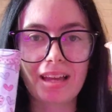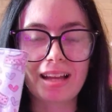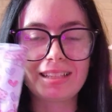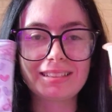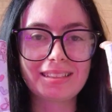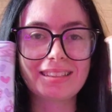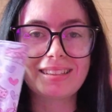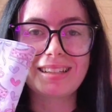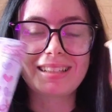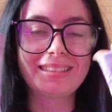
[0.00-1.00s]
I needed
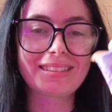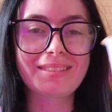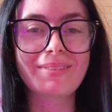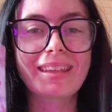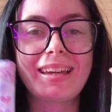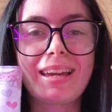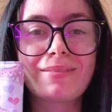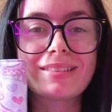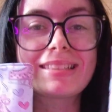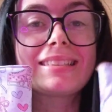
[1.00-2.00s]
to be like
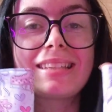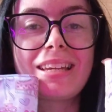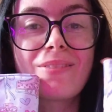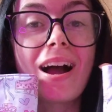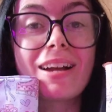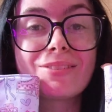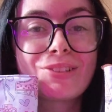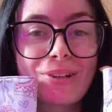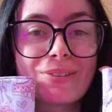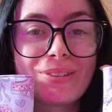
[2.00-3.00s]
able to see what I was
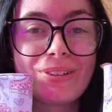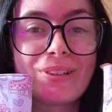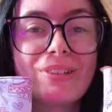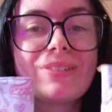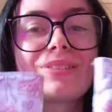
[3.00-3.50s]
showing you.